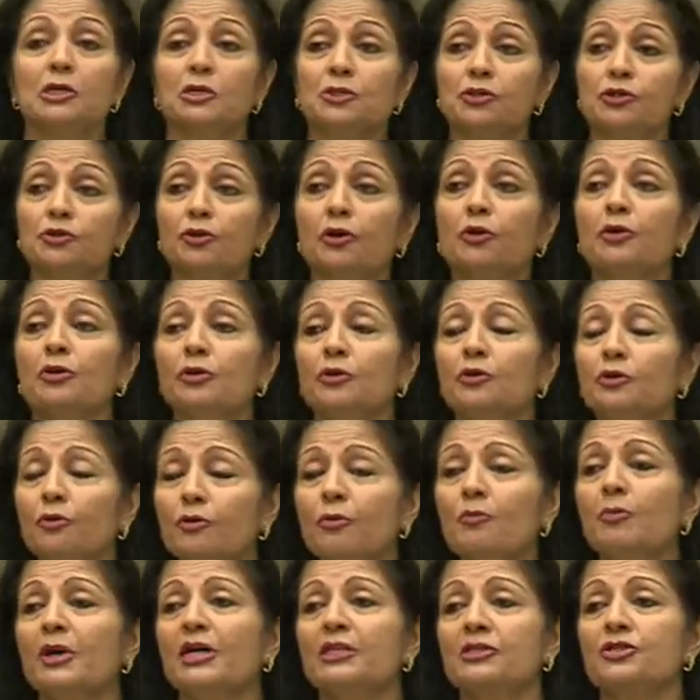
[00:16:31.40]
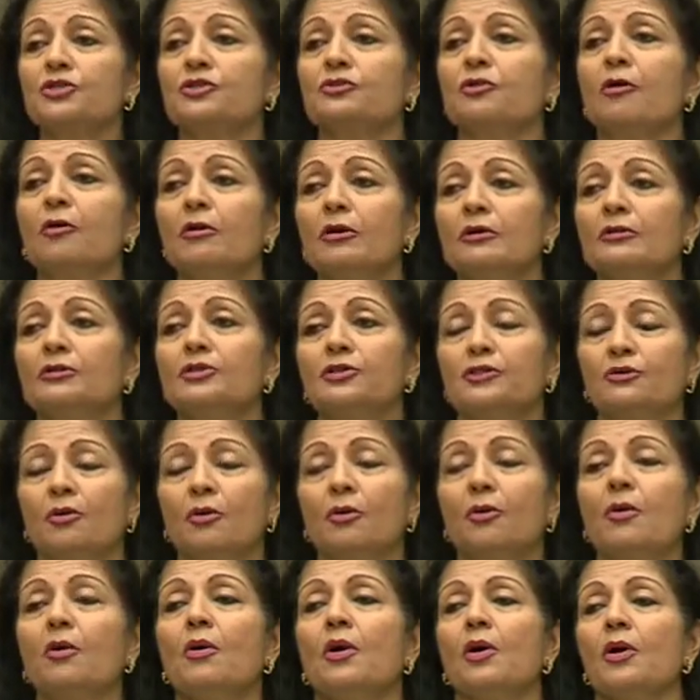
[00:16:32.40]
So you must
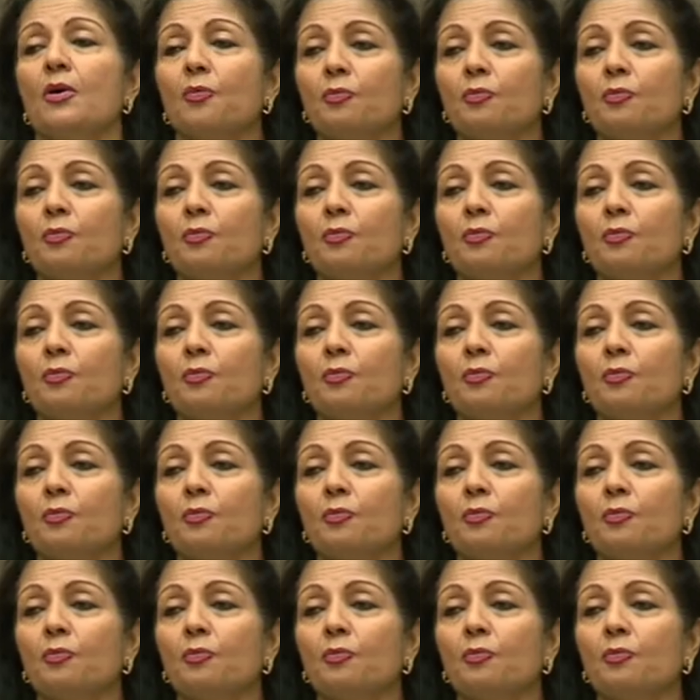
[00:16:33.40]
also